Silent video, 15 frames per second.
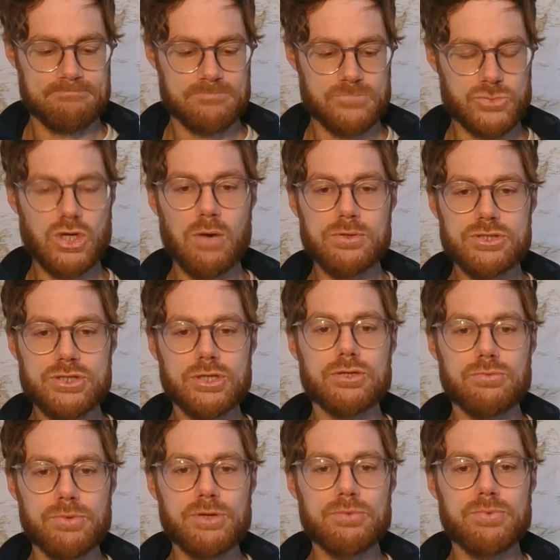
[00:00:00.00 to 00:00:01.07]
It's always good
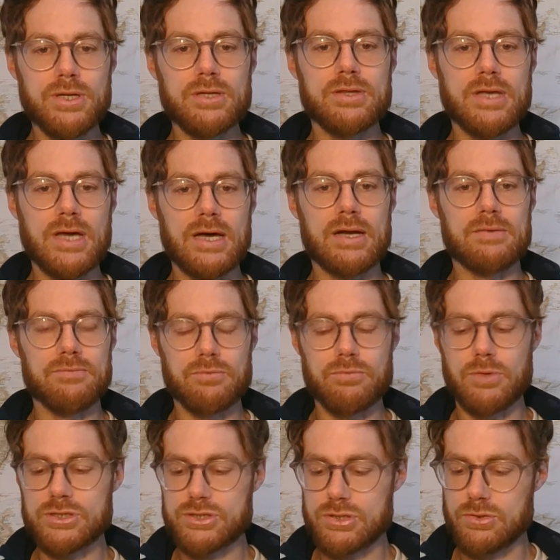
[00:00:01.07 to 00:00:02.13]
to reread that every
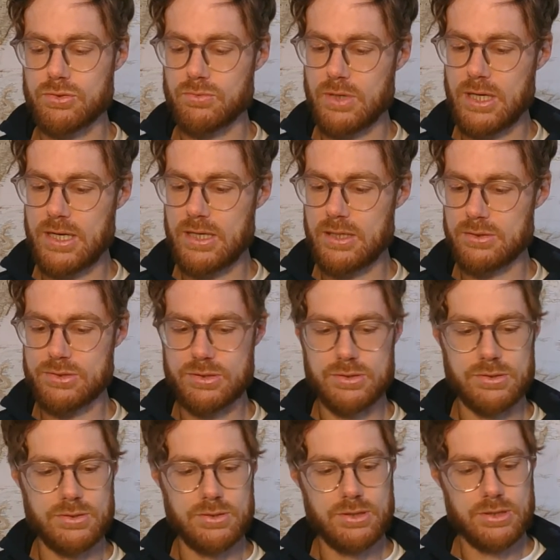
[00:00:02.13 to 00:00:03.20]
once in a while
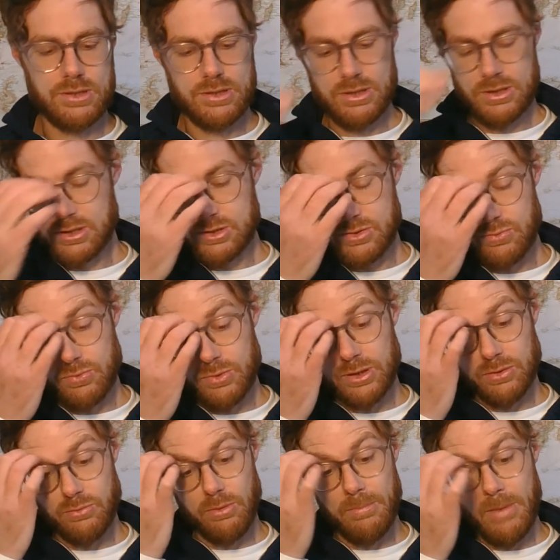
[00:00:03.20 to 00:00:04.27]
to
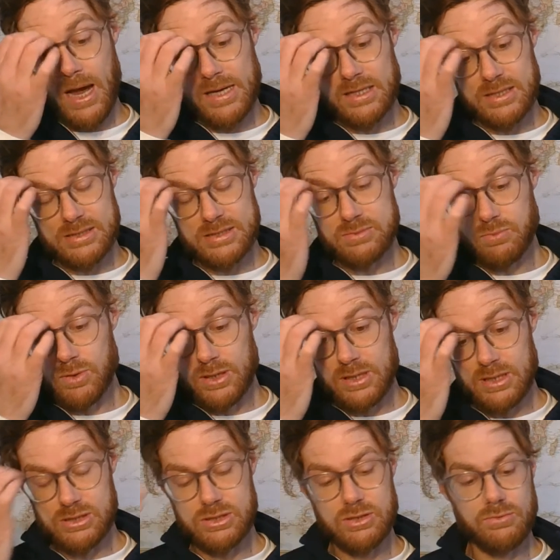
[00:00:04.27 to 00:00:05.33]
really remind us what
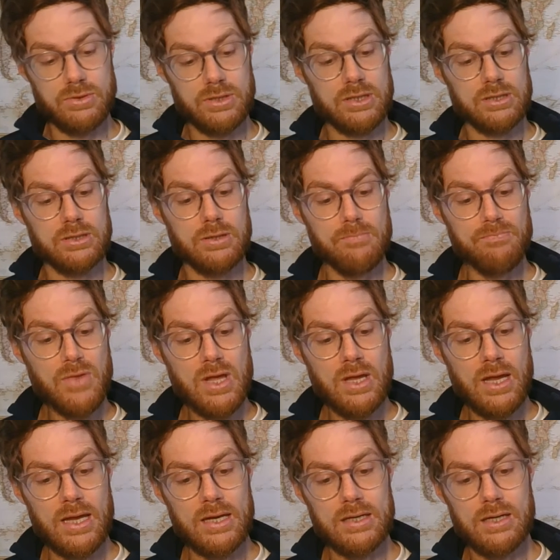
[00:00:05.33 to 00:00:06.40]
he's doing here.
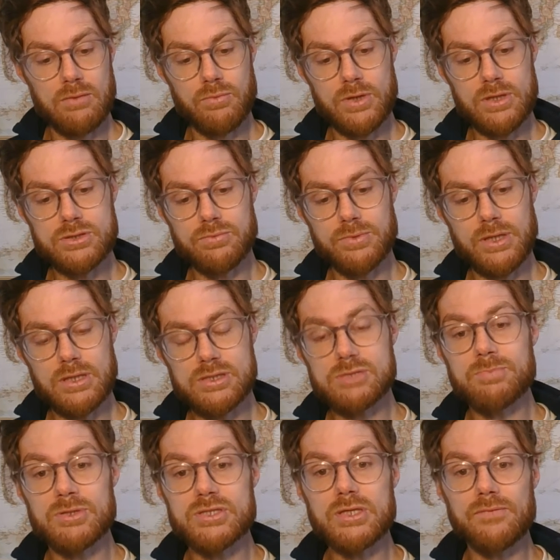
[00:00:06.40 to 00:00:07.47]
And I wanted to read it
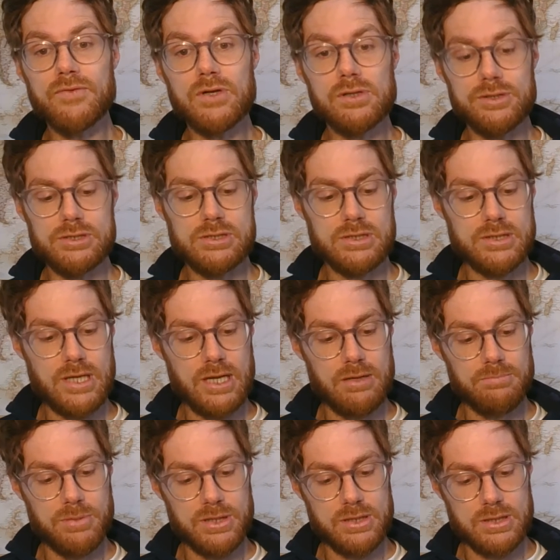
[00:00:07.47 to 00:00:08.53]
specifically
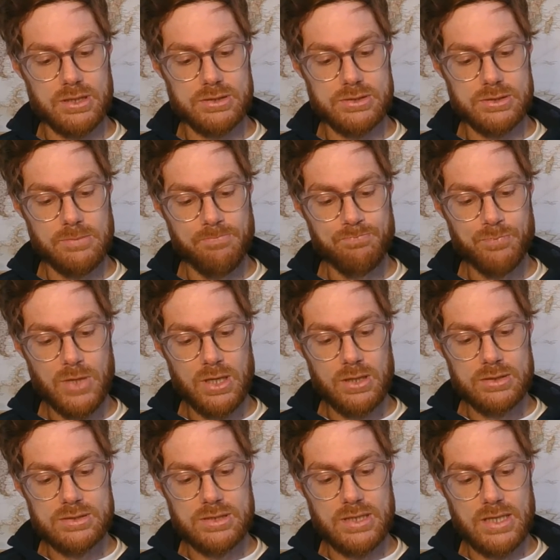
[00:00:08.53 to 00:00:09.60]
today because
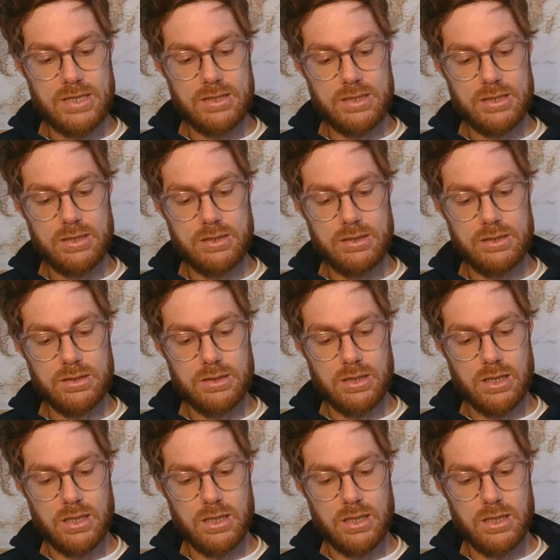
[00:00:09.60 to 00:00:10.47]
today the